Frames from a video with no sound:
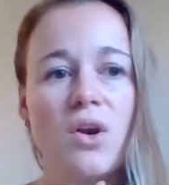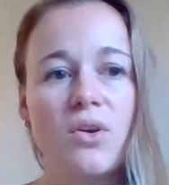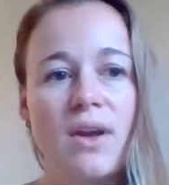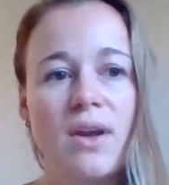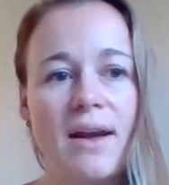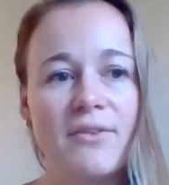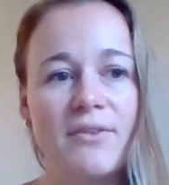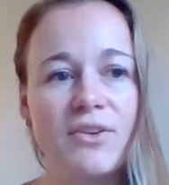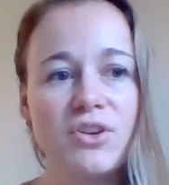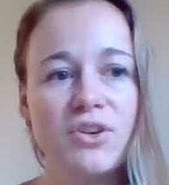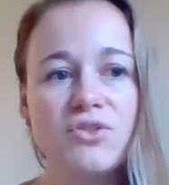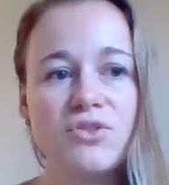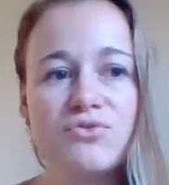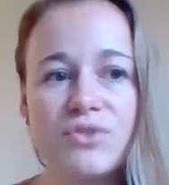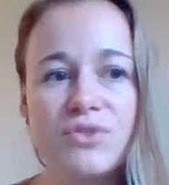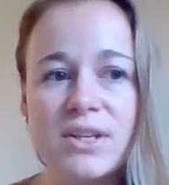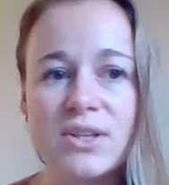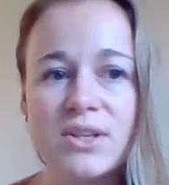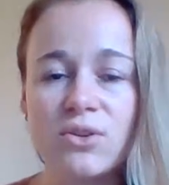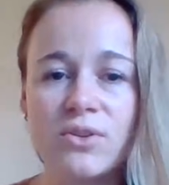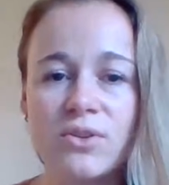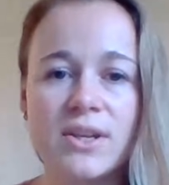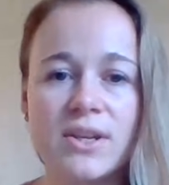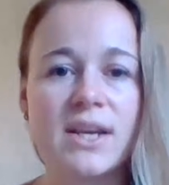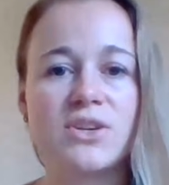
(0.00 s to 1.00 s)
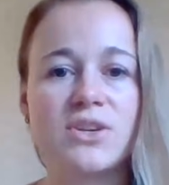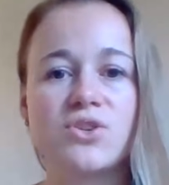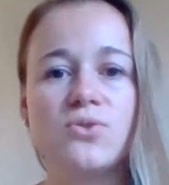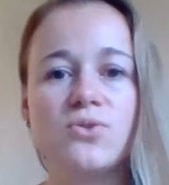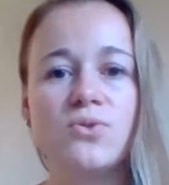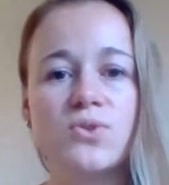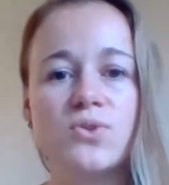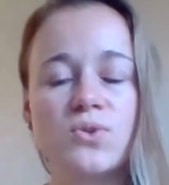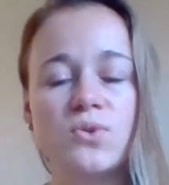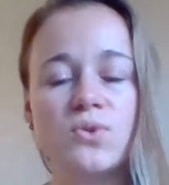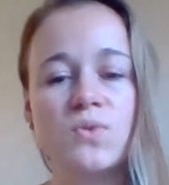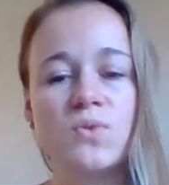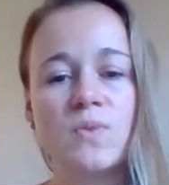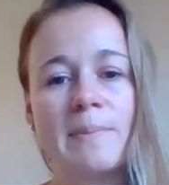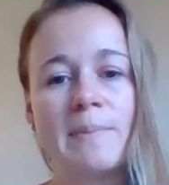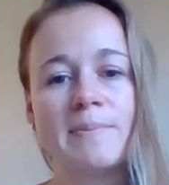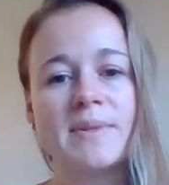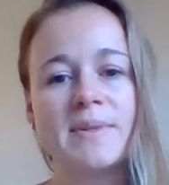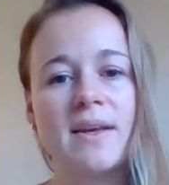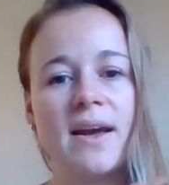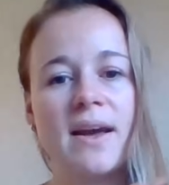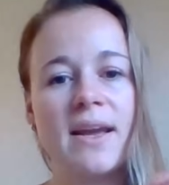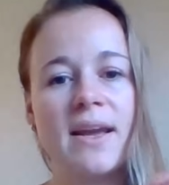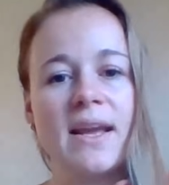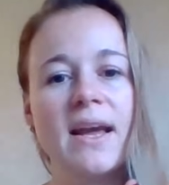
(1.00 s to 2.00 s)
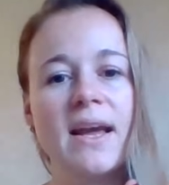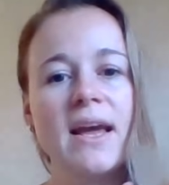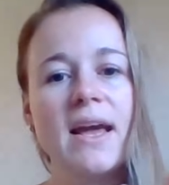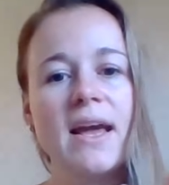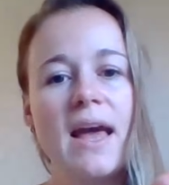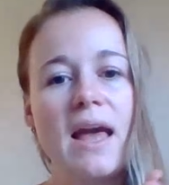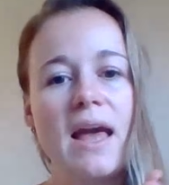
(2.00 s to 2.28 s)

have a good read on the National Schools website